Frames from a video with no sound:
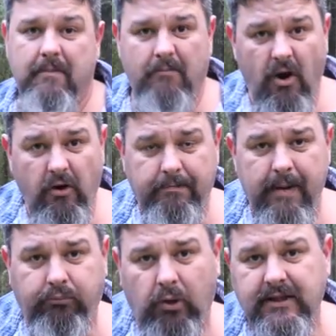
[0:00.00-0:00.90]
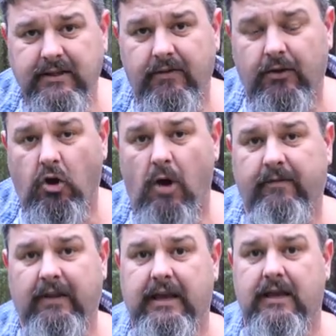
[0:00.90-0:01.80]
It might not be pleasant at the
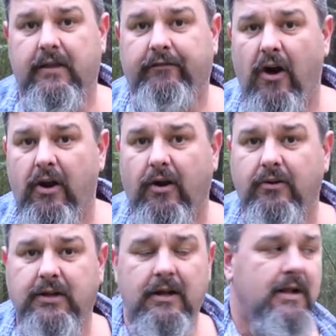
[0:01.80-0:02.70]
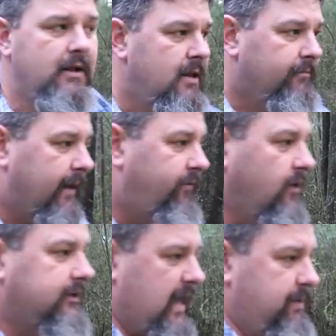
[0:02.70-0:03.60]
time of taking the photos, but if
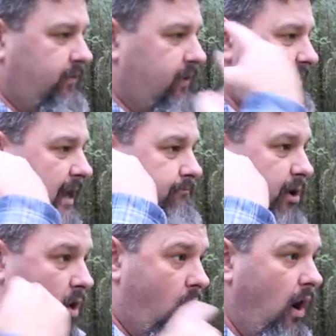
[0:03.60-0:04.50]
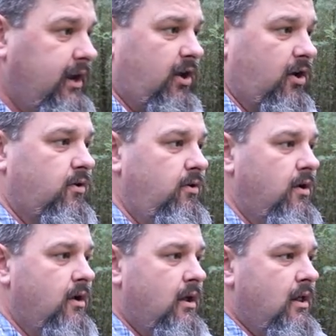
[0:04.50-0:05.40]
you stand with the sun behind you,
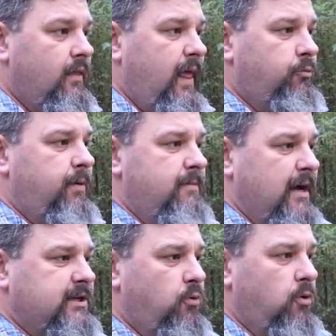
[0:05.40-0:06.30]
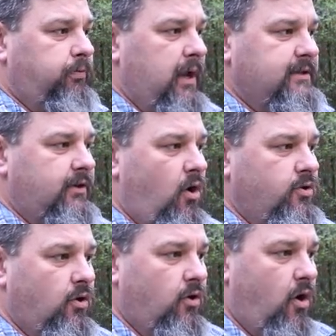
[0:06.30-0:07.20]
it will be much more pleasant
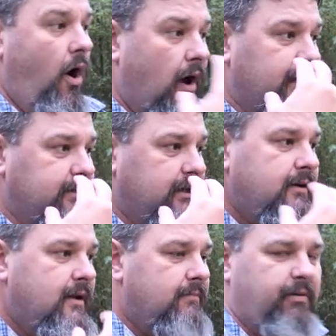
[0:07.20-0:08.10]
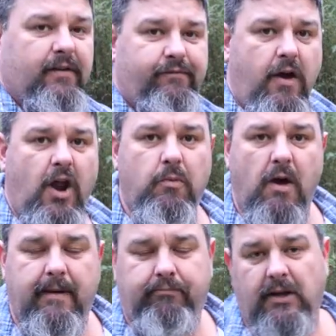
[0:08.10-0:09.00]
on your eyes, but the photo
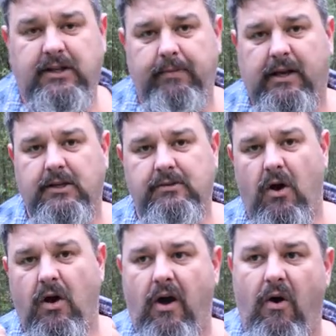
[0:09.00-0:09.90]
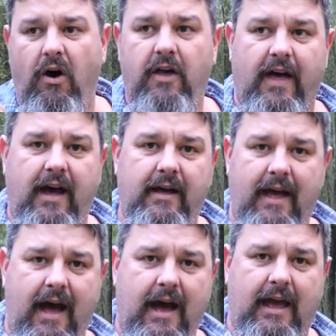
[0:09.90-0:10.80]
won't be pleasant because either
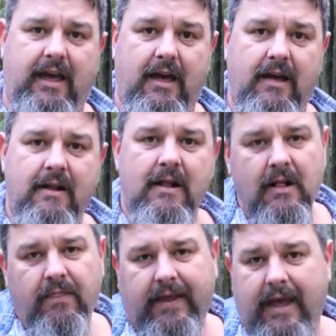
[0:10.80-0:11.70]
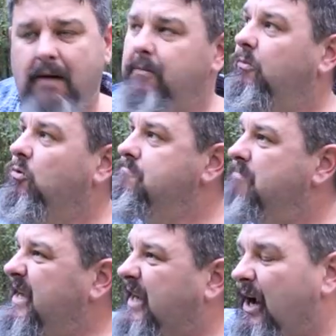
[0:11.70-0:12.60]
A, the camera will
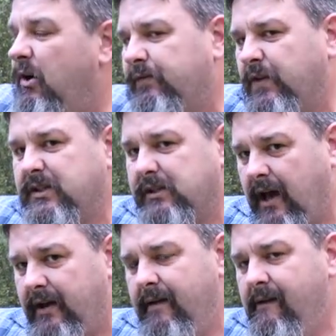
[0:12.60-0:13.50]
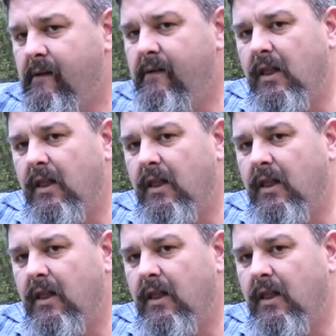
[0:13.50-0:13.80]
meter off the sun,